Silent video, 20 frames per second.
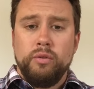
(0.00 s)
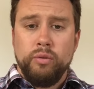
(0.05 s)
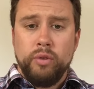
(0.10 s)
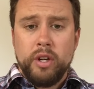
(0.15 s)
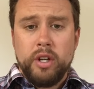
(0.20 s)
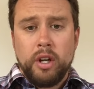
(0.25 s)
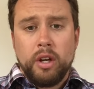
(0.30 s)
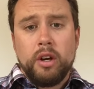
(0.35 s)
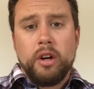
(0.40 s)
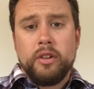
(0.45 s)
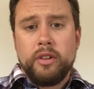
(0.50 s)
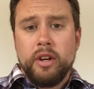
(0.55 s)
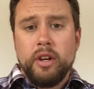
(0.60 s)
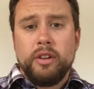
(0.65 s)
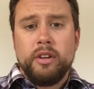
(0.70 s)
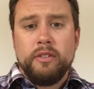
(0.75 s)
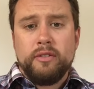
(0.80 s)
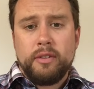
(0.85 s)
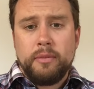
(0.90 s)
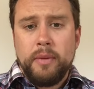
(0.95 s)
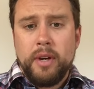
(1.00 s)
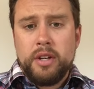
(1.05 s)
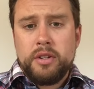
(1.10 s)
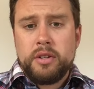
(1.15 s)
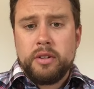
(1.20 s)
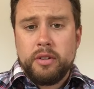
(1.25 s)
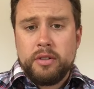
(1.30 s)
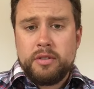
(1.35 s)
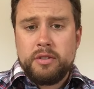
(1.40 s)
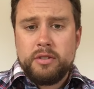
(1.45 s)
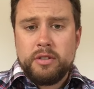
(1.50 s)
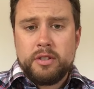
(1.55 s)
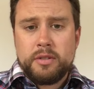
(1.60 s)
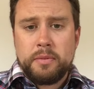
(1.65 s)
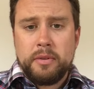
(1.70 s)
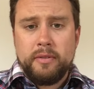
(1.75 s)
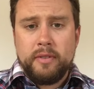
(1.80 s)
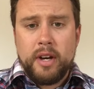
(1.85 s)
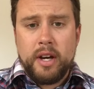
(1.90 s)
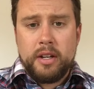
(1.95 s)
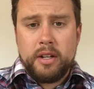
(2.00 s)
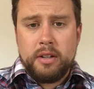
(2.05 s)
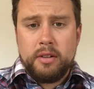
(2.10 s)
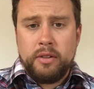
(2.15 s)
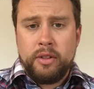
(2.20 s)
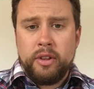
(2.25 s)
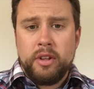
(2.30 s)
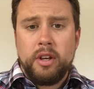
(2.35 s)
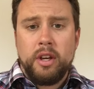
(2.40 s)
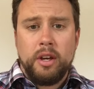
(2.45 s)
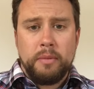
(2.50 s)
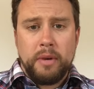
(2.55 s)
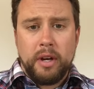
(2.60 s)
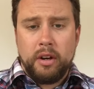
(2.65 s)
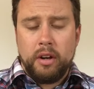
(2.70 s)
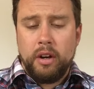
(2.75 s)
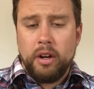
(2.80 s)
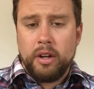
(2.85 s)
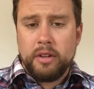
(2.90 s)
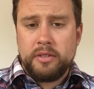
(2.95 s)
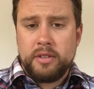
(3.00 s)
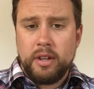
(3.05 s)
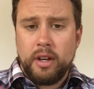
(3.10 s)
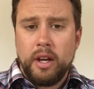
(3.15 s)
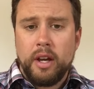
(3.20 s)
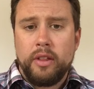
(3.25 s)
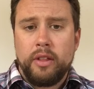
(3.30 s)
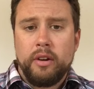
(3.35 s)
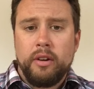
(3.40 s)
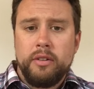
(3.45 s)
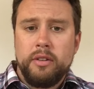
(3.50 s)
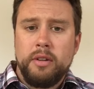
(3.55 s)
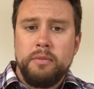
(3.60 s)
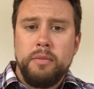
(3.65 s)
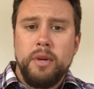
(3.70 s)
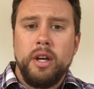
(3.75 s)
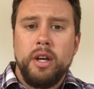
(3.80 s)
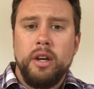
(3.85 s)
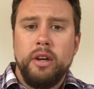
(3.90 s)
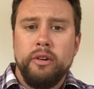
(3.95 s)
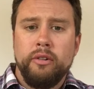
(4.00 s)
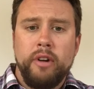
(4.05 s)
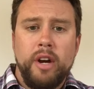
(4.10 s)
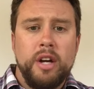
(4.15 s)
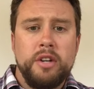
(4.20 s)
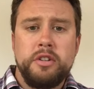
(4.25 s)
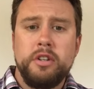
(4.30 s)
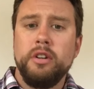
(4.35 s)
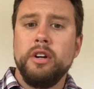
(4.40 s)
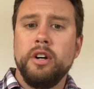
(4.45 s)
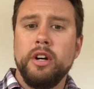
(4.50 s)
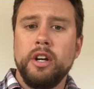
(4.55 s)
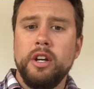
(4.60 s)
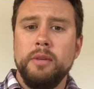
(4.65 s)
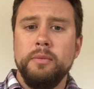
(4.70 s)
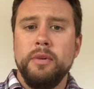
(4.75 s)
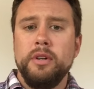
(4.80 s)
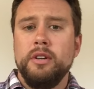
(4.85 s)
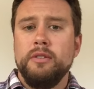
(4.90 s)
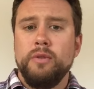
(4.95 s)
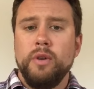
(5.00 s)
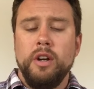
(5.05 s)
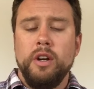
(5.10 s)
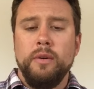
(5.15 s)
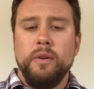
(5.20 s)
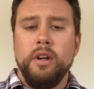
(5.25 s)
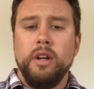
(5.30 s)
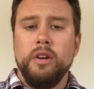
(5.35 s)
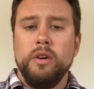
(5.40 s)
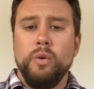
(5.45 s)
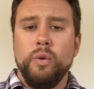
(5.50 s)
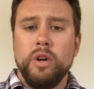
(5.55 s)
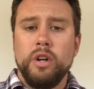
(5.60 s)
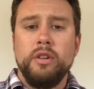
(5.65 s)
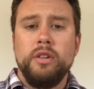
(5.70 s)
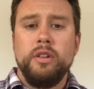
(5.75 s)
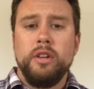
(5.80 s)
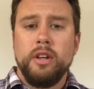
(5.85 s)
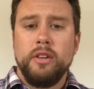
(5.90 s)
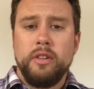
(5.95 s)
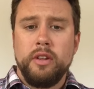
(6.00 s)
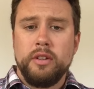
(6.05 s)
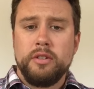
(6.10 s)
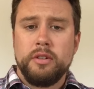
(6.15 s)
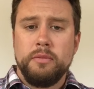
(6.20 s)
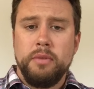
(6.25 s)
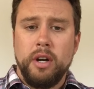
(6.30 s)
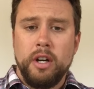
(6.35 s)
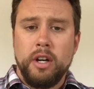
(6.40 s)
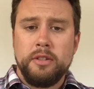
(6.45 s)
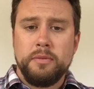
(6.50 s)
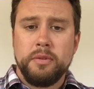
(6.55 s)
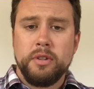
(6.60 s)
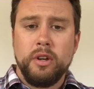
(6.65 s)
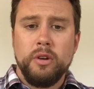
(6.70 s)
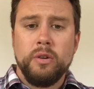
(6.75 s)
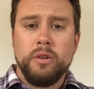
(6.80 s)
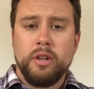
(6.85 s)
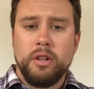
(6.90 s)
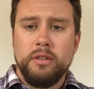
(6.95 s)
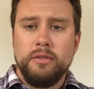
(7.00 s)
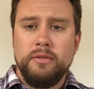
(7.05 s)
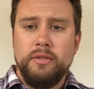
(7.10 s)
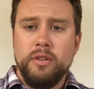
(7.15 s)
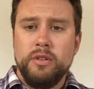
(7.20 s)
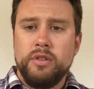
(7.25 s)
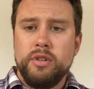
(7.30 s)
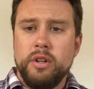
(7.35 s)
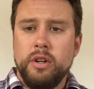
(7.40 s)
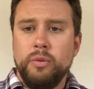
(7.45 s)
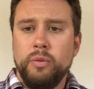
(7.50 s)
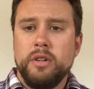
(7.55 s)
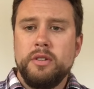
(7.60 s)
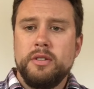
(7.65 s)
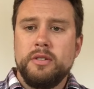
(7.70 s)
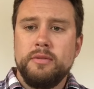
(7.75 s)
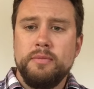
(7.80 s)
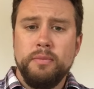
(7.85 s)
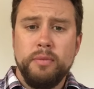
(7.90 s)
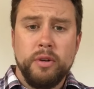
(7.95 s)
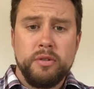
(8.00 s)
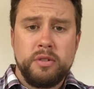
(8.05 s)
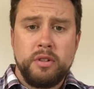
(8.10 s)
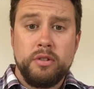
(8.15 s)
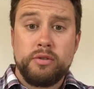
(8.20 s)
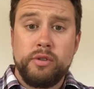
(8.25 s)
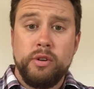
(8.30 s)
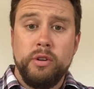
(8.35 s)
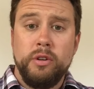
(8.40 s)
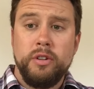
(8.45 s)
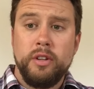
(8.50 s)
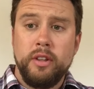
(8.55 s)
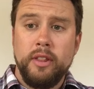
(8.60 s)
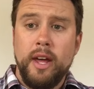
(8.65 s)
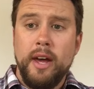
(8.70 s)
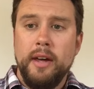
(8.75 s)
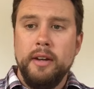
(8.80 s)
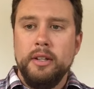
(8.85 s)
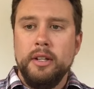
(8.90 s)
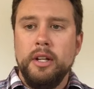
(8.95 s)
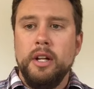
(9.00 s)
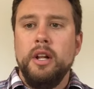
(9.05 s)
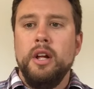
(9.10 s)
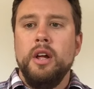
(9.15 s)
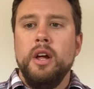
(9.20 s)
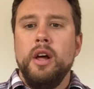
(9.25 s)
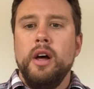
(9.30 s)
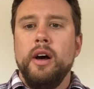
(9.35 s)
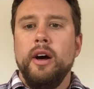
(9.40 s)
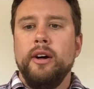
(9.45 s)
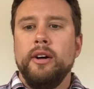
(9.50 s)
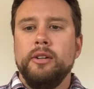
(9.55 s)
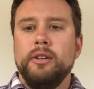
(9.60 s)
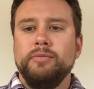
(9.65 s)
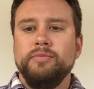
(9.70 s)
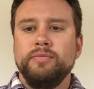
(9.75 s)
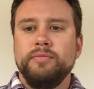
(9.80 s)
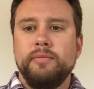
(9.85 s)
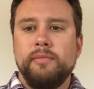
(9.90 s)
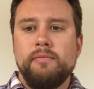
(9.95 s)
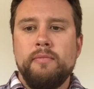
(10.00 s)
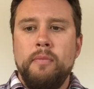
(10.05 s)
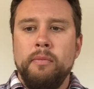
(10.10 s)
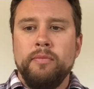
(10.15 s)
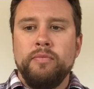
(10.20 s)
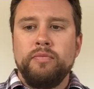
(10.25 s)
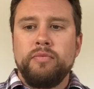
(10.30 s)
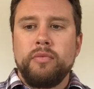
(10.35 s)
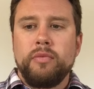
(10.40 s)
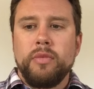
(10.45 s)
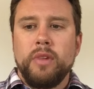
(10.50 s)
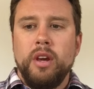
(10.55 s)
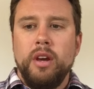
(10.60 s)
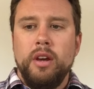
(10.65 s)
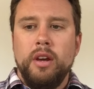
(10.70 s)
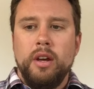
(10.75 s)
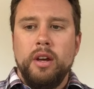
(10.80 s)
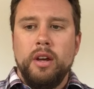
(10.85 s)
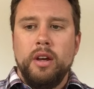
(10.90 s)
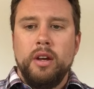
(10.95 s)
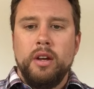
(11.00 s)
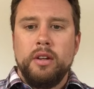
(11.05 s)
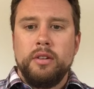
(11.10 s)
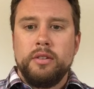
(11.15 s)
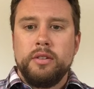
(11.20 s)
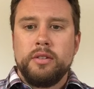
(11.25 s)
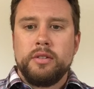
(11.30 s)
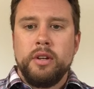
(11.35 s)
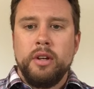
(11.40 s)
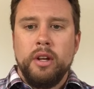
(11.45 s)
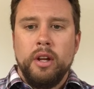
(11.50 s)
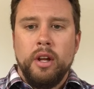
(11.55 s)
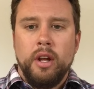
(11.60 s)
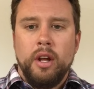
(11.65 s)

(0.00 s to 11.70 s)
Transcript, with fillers: reading all the other information that students provided, thinking about it all together, and then making a rational argument of where, where you think things are possibly going in the future and what's most controlling that. Um, and